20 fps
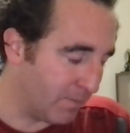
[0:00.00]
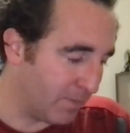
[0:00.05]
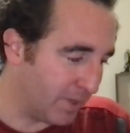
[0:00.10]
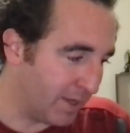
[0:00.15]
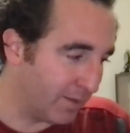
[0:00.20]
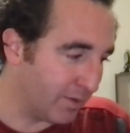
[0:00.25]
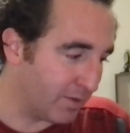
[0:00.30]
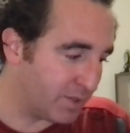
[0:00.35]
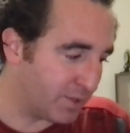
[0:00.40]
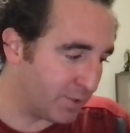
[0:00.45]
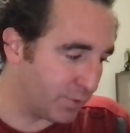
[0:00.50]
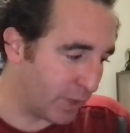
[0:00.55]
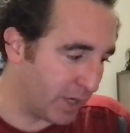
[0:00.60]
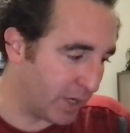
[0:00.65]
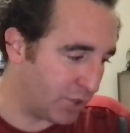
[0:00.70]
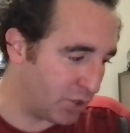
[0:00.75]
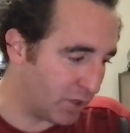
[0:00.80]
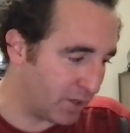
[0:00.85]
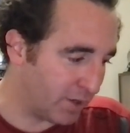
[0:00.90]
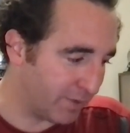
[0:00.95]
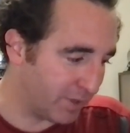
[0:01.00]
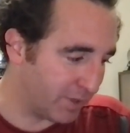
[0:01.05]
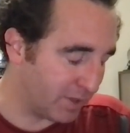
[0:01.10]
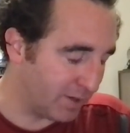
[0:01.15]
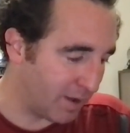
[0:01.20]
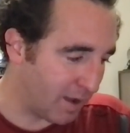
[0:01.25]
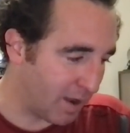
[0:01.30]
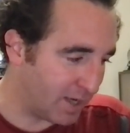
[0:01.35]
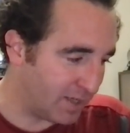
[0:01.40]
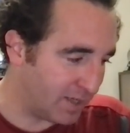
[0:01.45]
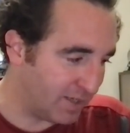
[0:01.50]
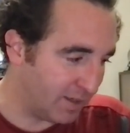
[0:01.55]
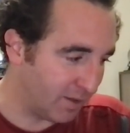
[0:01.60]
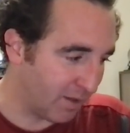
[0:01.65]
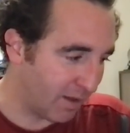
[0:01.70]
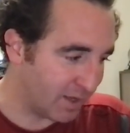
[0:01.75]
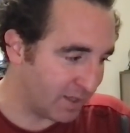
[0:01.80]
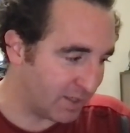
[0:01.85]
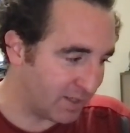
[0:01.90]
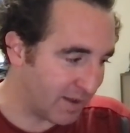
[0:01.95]
illustration of an
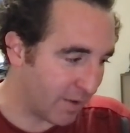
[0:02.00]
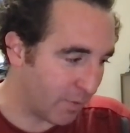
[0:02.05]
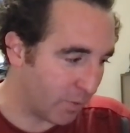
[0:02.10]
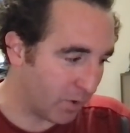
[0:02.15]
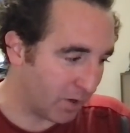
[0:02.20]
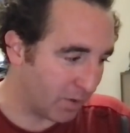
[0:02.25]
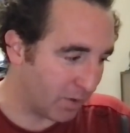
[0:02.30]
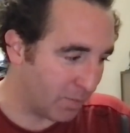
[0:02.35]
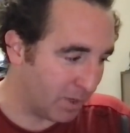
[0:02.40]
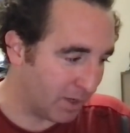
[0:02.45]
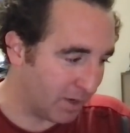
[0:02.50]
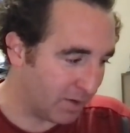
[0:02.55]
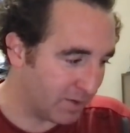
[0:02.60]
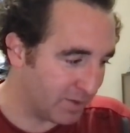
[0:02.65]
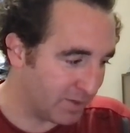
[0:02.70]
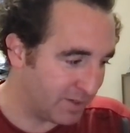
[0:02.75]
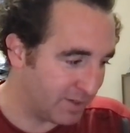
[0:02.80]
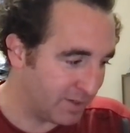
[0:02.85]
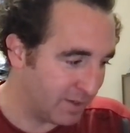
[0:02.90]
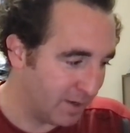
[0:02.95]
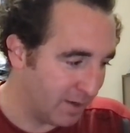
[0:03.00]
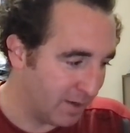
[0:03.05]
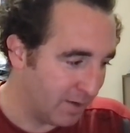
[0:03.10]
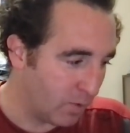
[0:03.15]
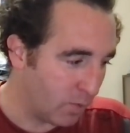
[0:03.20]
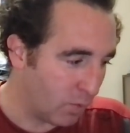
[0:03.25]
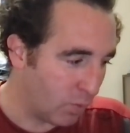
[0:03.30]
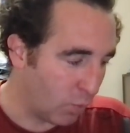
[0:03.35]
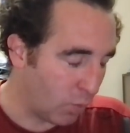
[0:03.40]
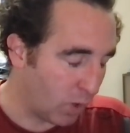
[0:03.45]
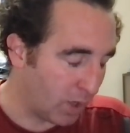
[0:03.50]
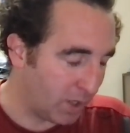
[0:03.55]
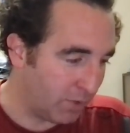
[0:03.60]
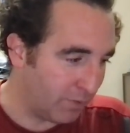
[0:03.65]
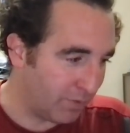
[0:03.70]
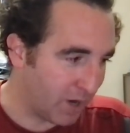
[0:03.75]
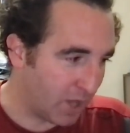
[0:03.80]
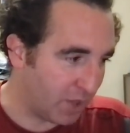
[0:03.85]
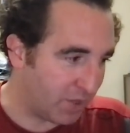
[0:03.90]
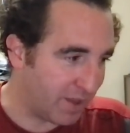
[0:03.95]
idealized network, because what you've
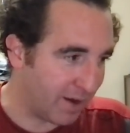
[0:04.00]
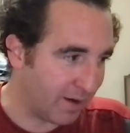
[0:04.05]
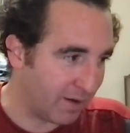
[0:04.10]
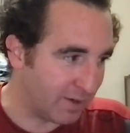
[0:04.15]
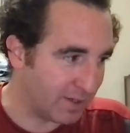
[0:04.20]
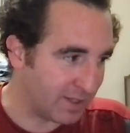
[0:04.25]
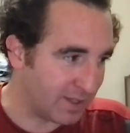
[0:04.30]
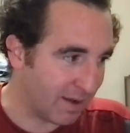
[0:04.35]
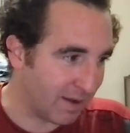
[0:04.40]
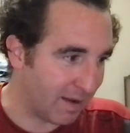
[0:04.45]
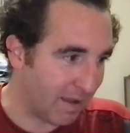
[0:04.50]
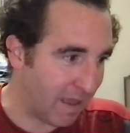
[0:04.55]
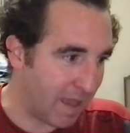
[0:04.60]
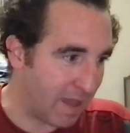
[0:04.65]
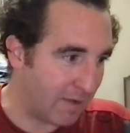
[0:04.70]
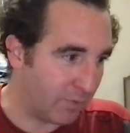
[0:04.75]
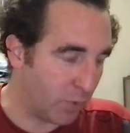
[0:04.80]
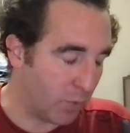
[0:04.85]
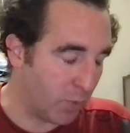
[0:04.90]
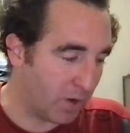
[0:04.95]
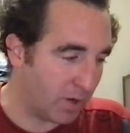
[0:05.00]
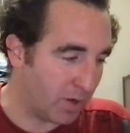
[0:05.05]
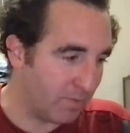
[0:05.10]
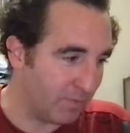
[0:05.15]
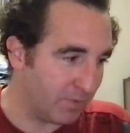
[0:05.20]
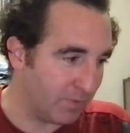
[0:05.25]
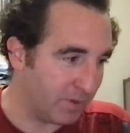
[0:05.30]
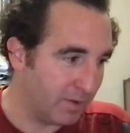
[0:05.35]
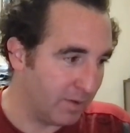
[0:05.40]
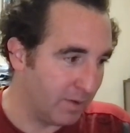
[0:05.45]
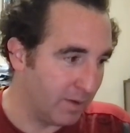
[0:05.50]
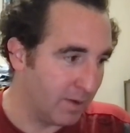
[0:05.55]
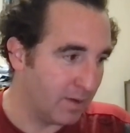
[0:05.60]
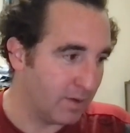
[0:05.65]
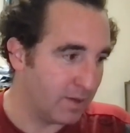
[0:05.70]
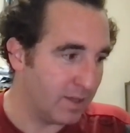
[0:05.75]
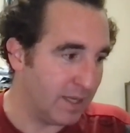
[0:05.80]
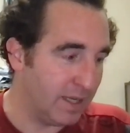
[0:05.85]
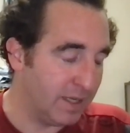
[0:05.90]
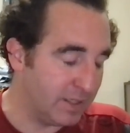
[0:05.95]
got there is like everyone
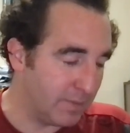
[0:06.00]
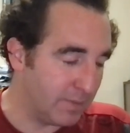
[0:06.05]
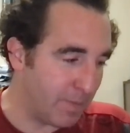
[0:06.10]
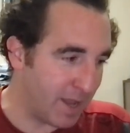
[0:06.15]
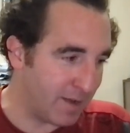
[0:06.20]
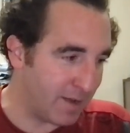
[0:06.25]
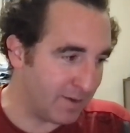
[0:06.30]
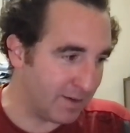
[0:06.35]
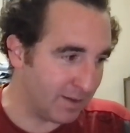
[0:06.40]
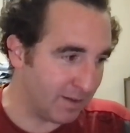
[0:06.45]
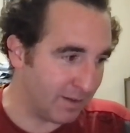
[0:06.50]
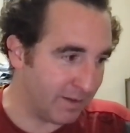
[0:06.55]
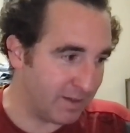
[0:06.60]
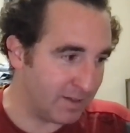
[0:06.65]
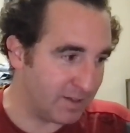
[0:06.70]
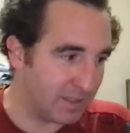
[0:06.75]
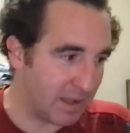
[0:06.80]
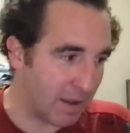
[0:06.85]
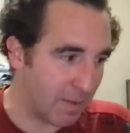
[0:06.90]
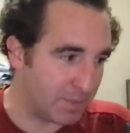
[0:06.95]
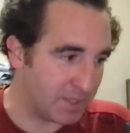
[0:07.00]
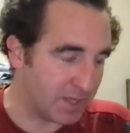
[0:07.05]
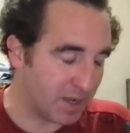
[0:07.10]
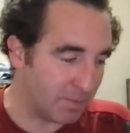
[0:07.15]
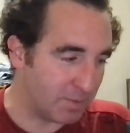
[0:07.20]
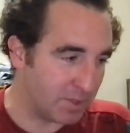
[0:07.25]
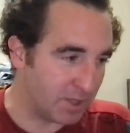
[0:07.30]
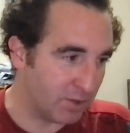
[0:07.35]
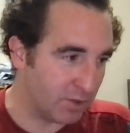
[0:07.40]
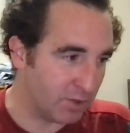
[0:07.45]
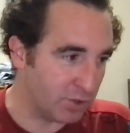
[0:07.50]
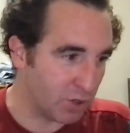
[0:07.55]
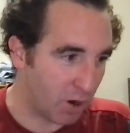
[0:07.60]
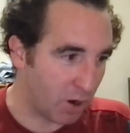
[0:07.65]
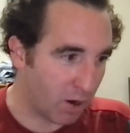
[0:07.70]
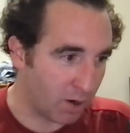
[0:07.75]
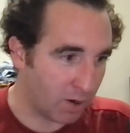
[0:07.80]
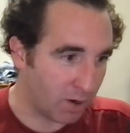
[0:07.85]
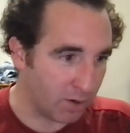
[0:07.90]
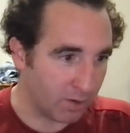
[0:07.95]
independently steps up to the
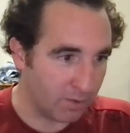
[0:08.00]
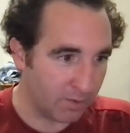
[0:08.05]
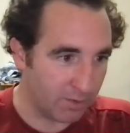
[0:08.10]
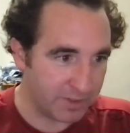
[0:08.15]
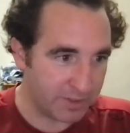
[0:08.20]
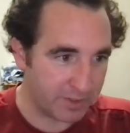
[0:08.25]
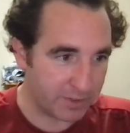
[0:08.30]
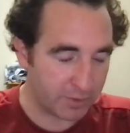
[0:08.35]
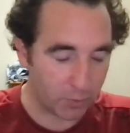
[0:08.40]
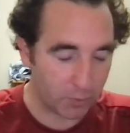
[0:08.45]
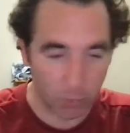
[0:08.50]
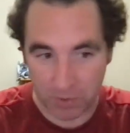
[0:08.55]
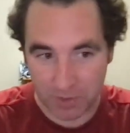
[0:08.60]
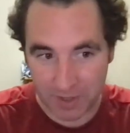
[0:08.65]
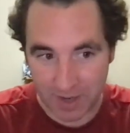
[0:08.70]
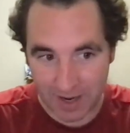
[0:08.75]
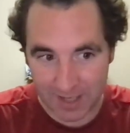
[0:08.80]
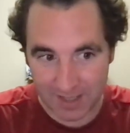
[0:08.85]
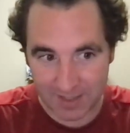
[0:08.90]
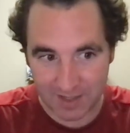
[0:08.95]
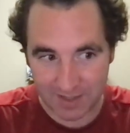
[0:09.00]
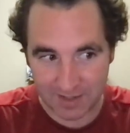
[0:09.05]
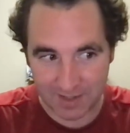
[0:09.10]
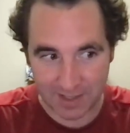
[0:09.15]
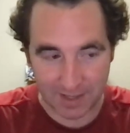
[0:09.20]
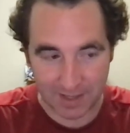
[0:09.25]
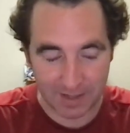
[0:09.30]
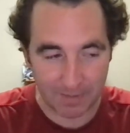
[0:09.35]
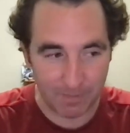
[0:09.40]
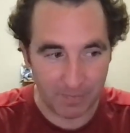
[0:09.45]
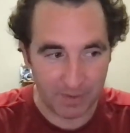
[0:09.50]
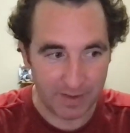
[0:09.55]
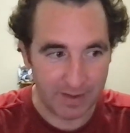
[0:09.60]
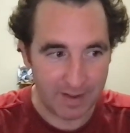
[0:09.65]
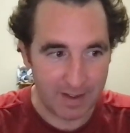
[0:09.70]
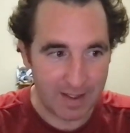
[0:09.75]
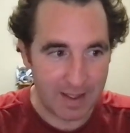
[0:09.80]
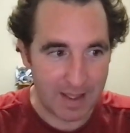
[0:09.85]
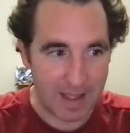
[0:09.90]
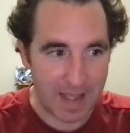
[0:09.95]
jar, scrutinizes it,
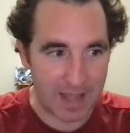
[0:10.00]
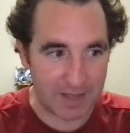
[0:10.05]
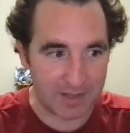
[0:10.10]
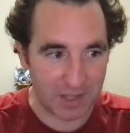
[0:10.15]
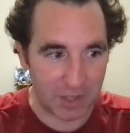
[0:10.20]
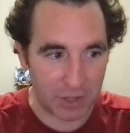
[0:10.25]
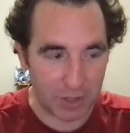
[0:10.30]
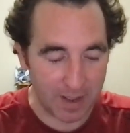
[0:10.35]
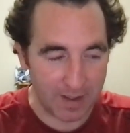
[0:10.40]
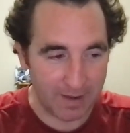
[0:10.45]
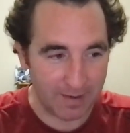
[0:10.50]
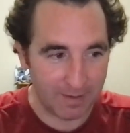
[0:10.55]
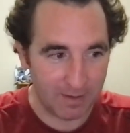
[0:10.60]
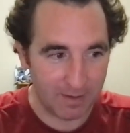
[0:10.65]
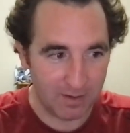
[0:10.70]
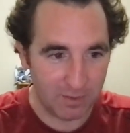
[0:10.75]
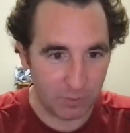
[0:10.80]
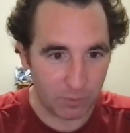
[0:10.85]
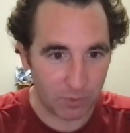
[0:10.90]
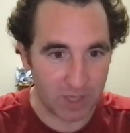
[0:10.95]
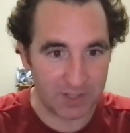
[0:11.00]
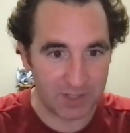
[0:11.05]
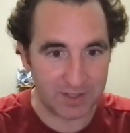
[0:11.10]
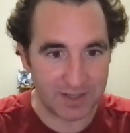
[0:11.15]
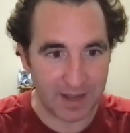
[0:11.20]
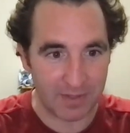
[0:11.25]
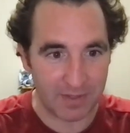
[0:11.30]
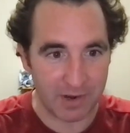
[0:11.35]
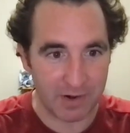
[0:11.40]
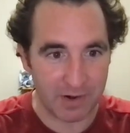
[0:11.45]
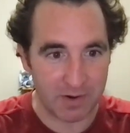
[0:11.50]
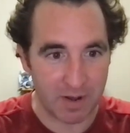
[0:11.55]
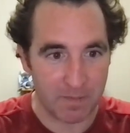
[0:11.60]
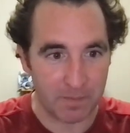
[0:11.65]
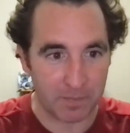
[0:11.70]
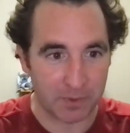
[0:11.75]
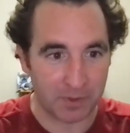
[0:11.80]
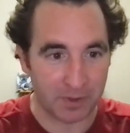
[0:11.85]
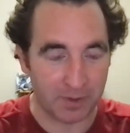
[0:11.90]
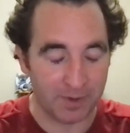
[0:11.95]
has a think, writes down their
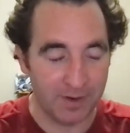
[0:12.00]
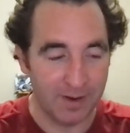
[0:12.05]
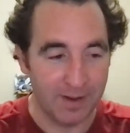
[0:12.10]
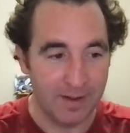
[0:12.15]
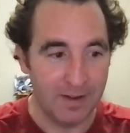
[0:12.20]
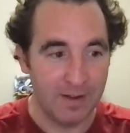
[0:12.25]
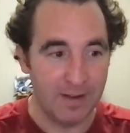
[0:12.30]
number,